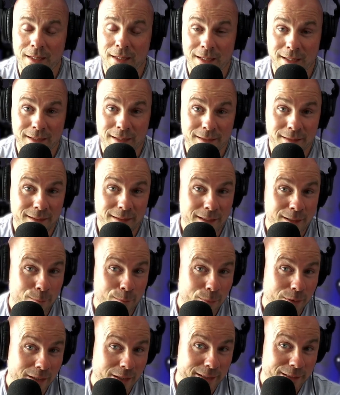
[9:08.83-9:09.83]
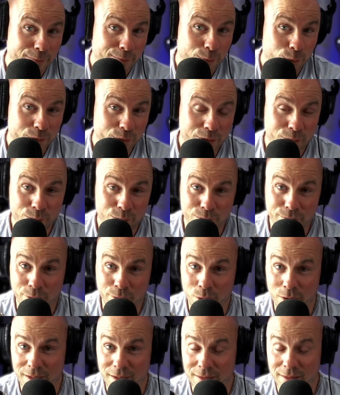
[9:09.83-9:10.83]
And in a playful tone of
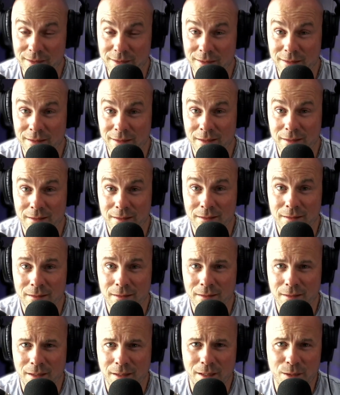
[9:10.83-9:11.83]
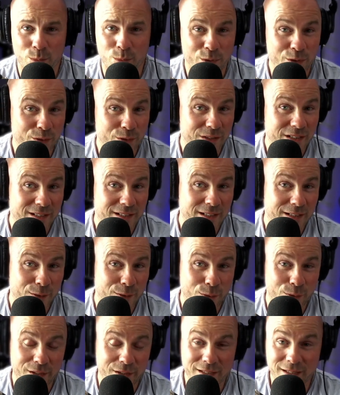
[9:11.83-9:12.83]
voice, I want you to
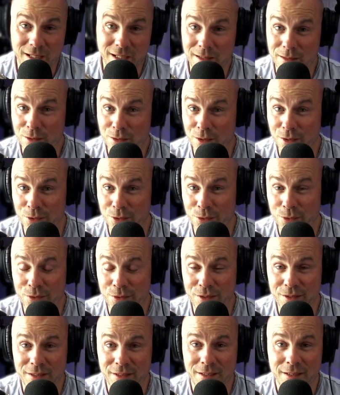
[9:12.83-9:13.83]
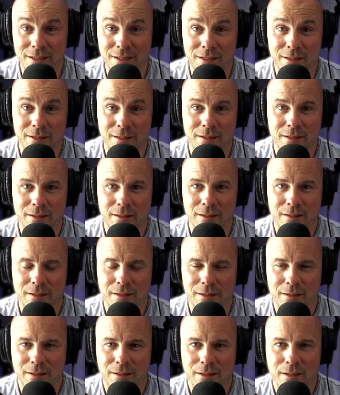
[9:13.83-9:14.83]
tell this little girl that
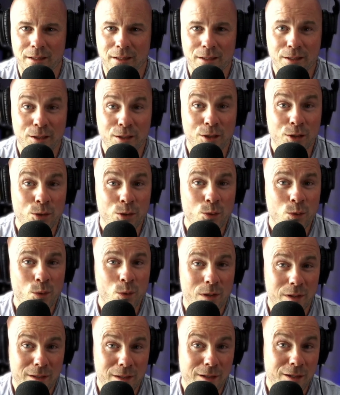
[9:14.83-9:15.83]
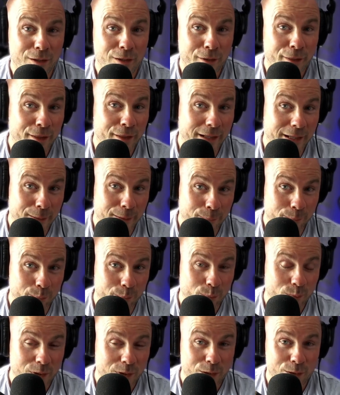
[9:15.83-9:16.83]
you are
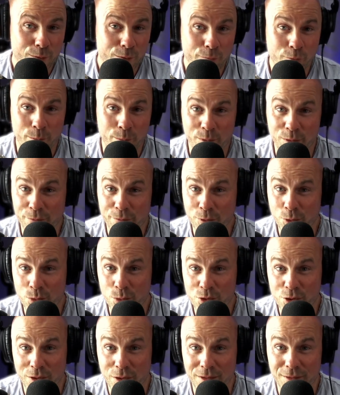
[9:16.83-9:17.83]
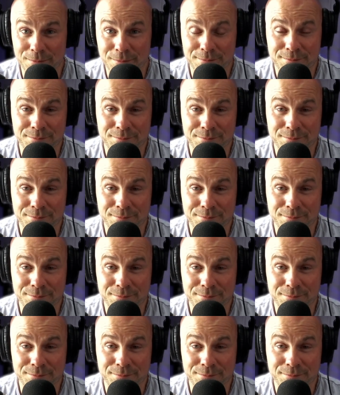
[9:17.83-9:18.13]
them from the future.